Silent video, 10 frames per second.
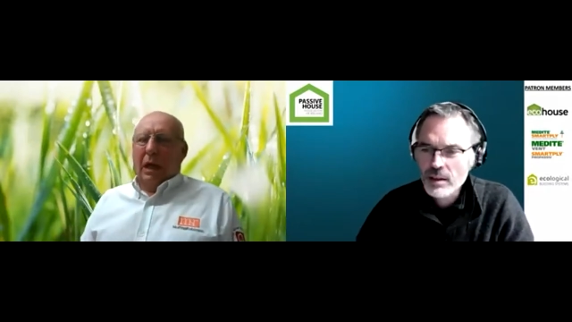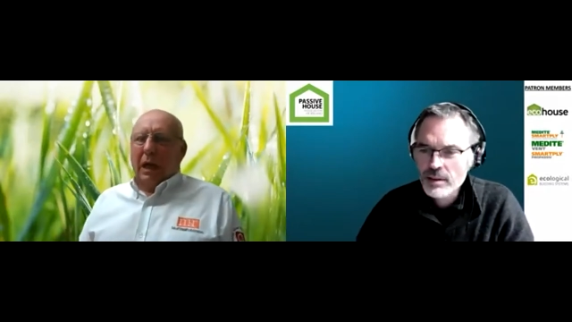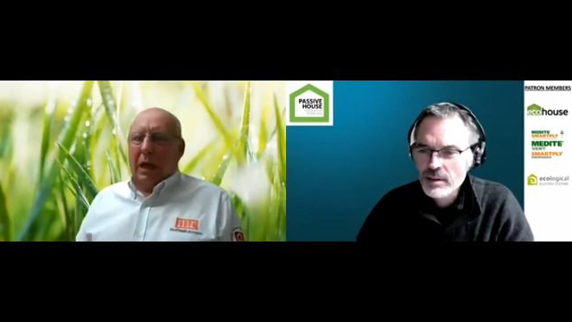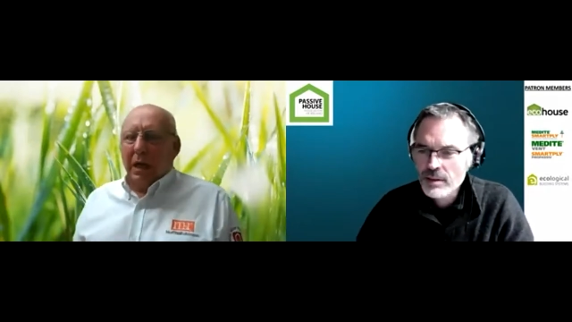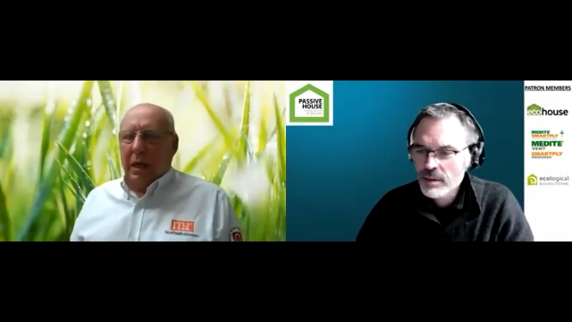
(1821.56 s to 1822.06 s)

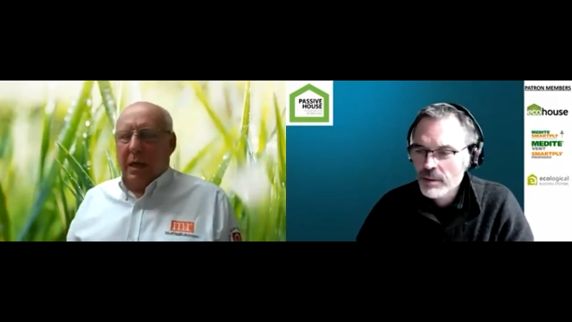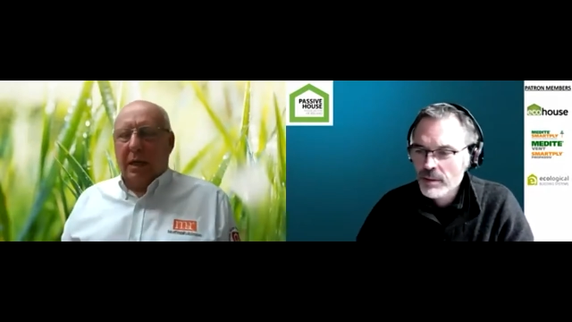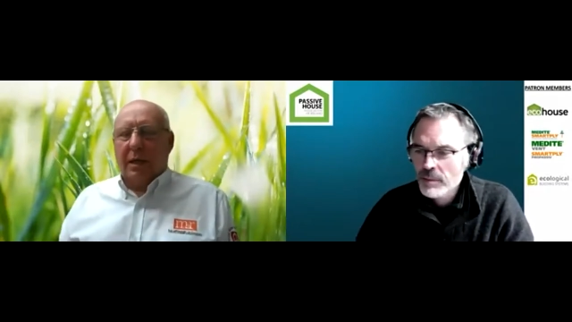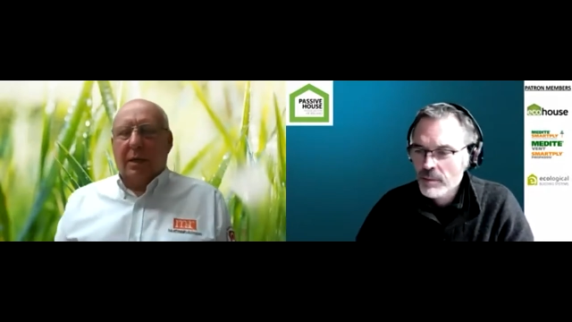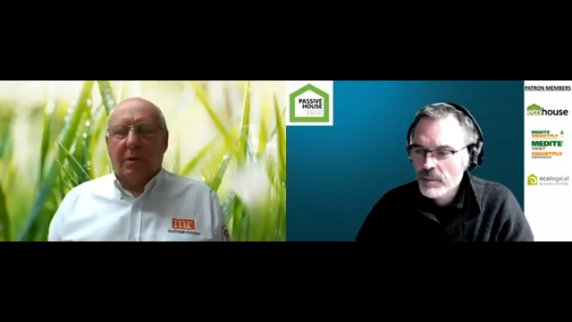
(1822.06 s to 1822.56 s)

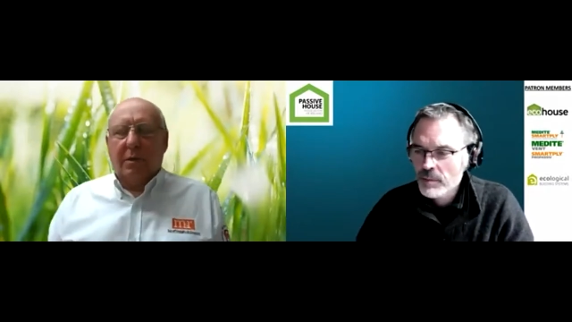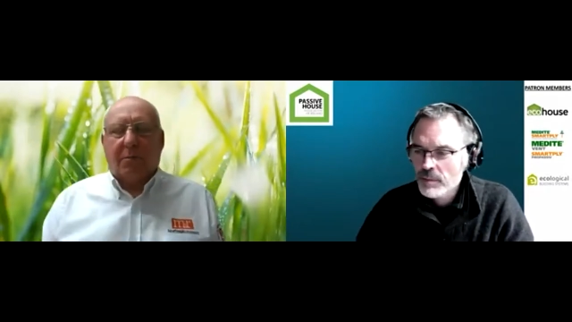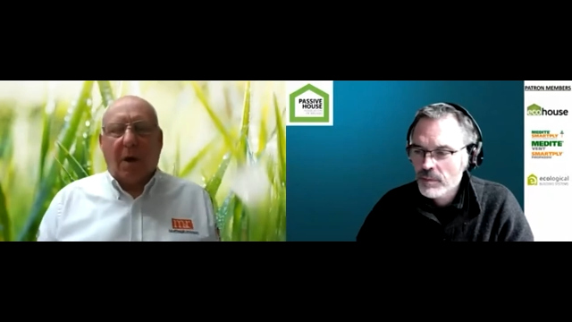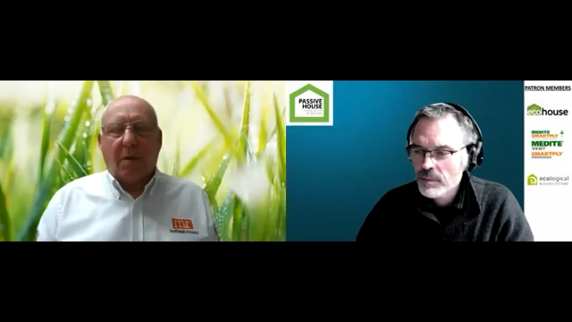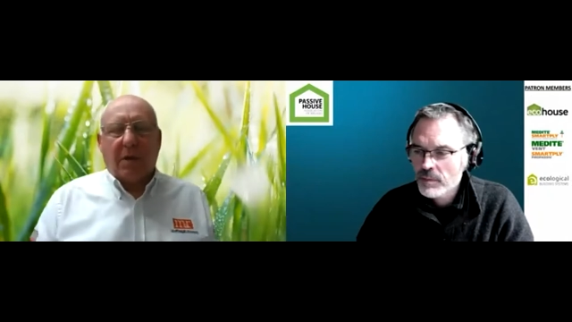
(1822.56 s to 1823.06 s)
Speaker 1: Uh,
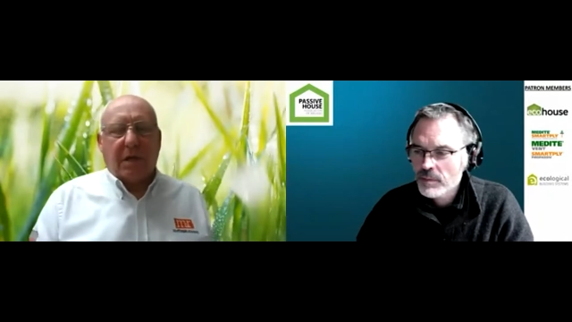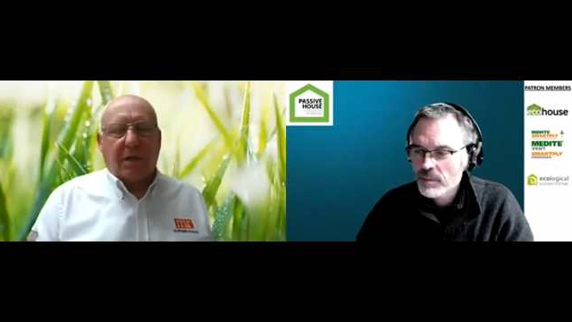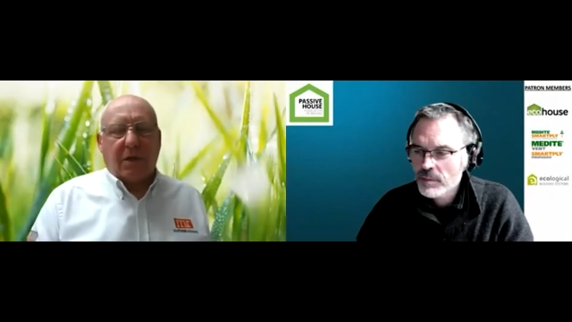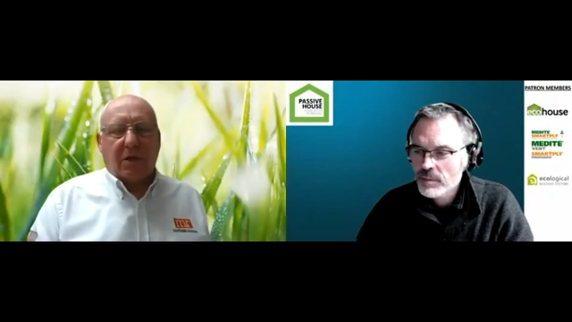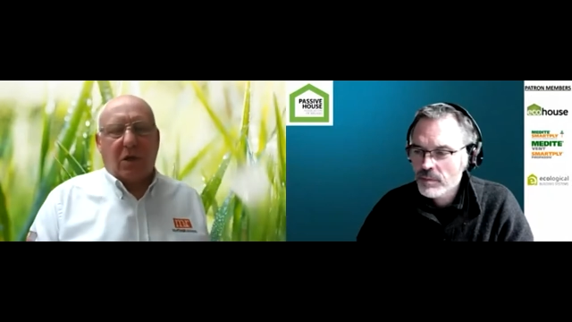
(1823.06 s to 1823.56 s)
probably
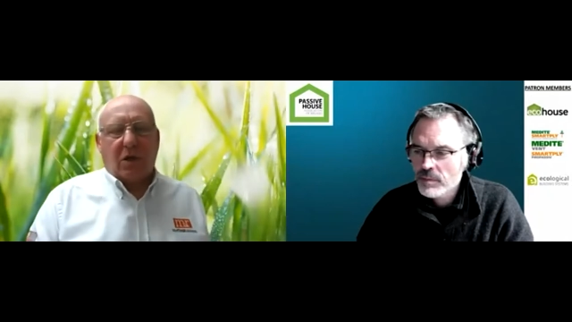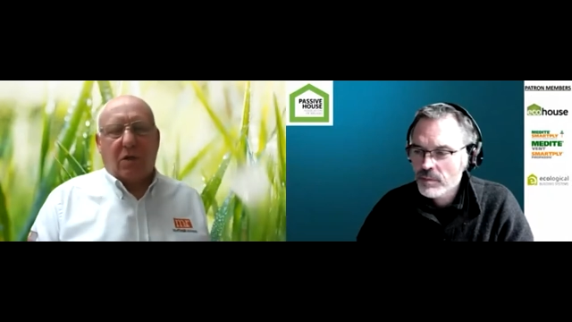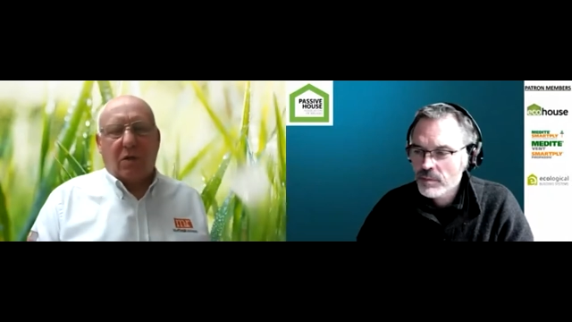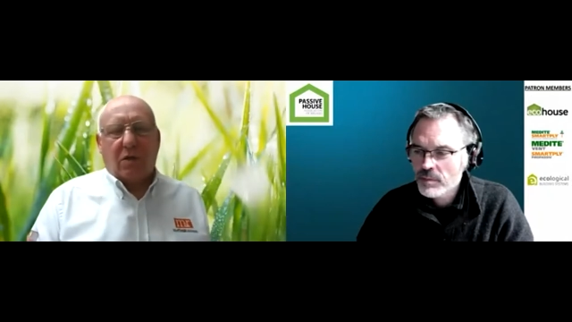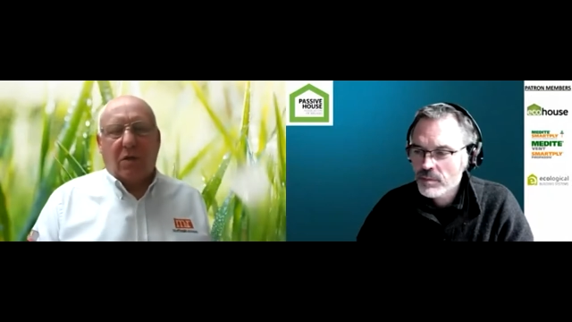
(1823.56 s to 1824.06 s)
didn't
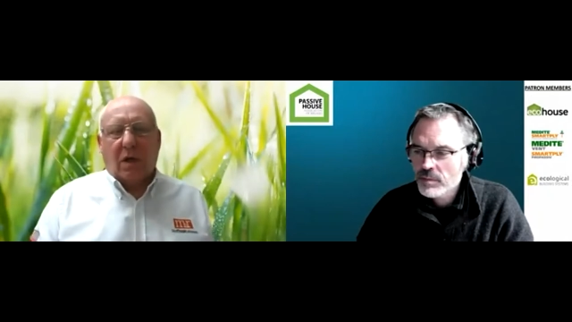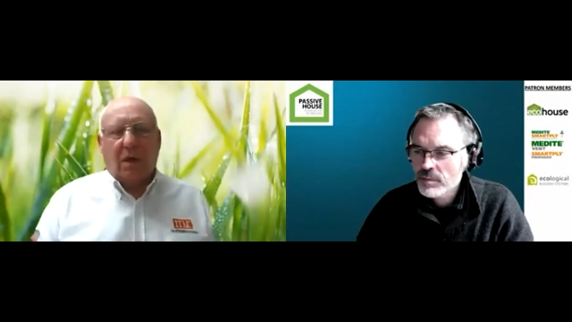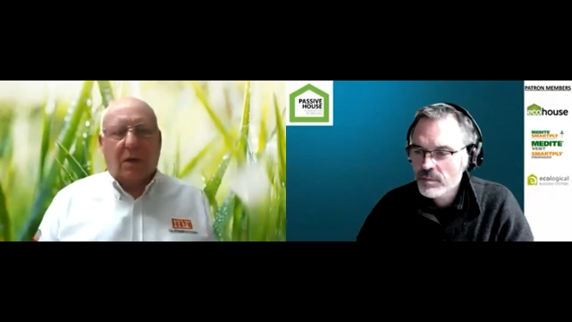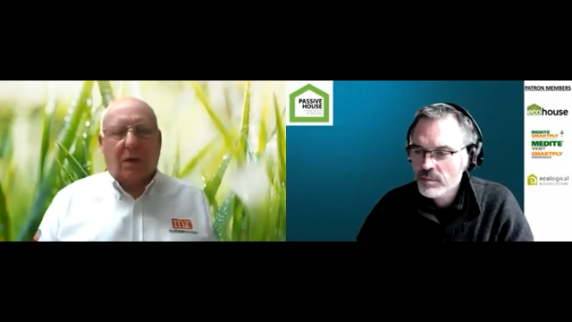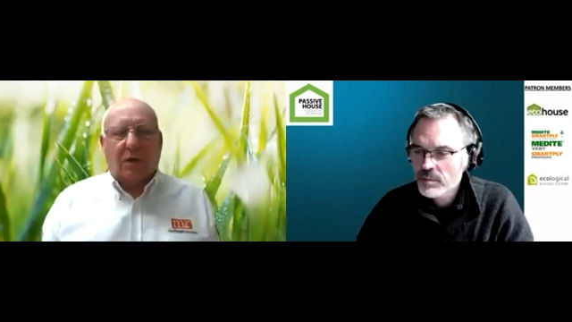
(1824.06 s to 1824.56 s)
do a
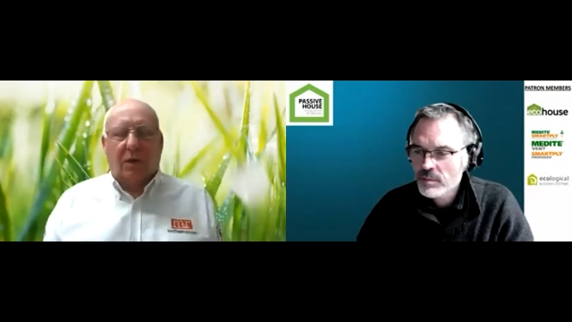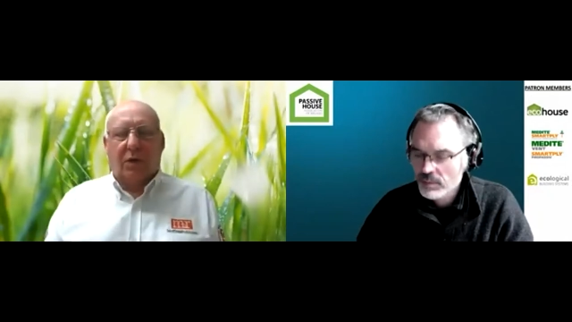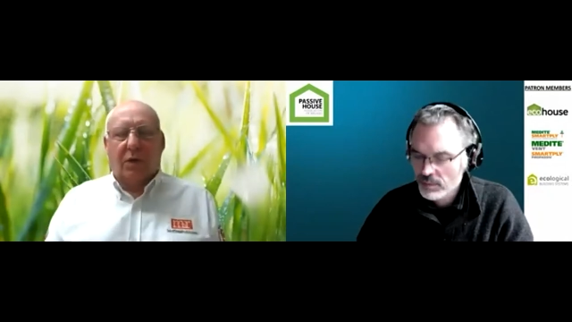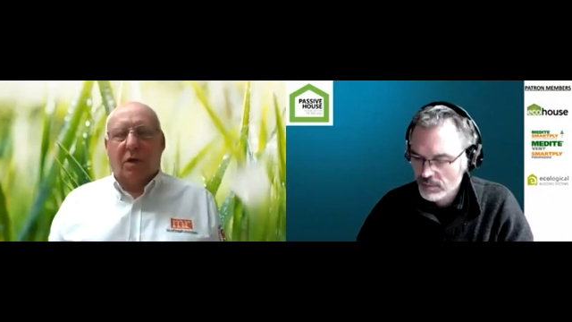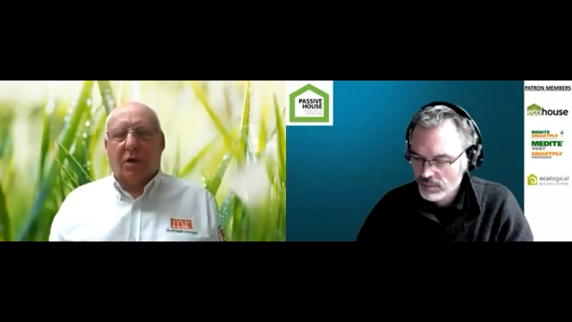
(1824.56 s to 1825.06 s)
lot on
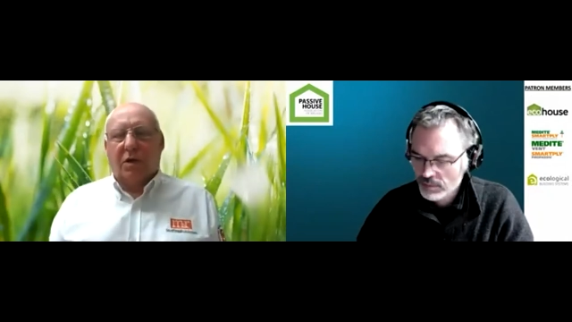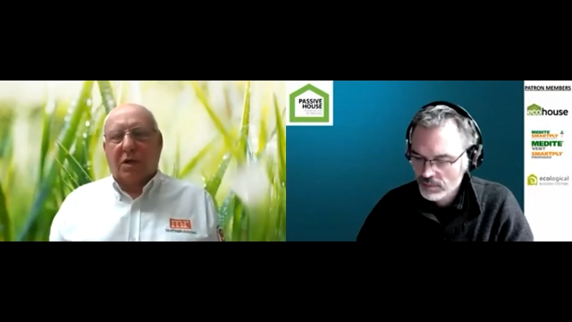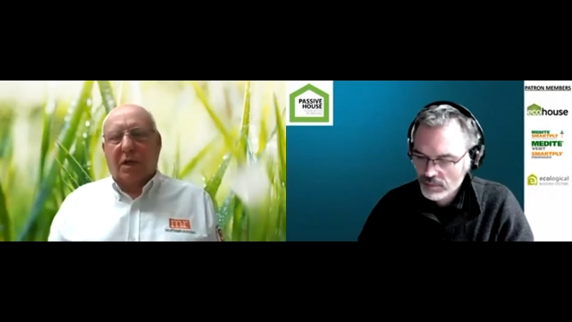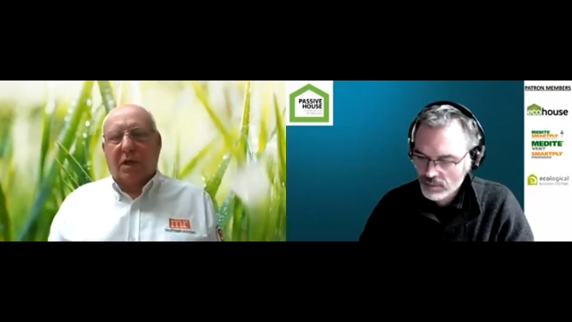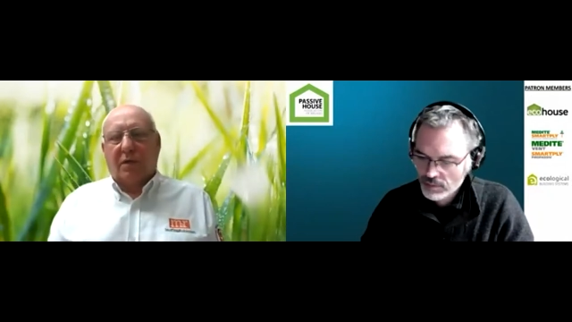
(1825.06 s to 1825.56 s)
the
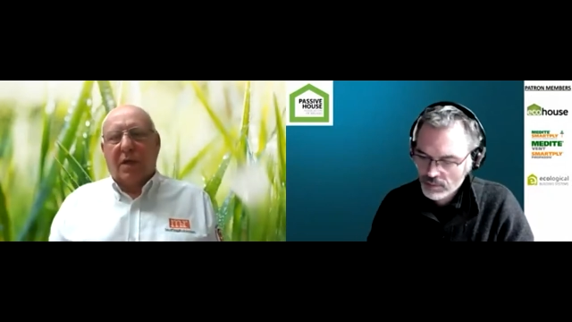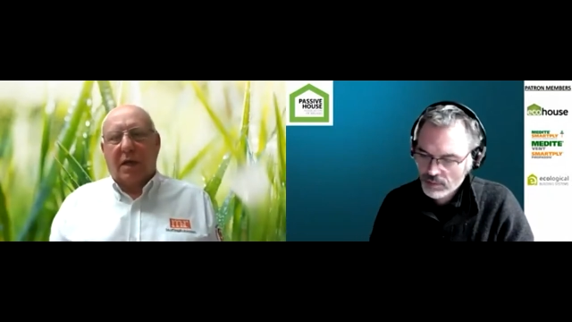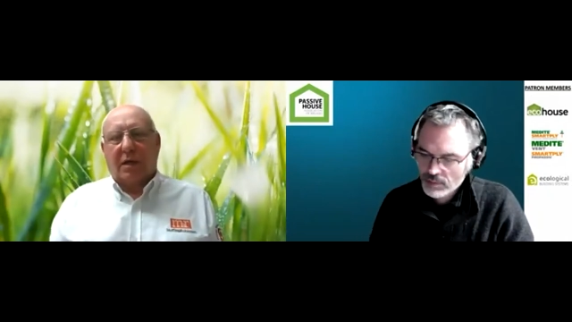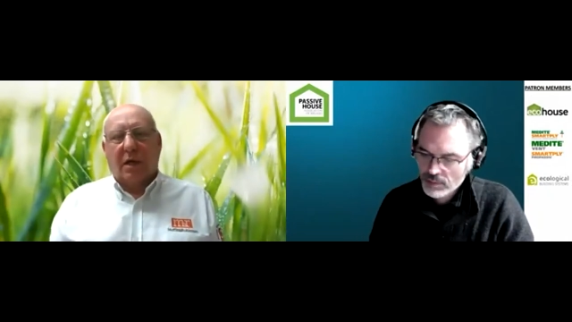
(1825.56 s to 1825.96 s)
costing of that,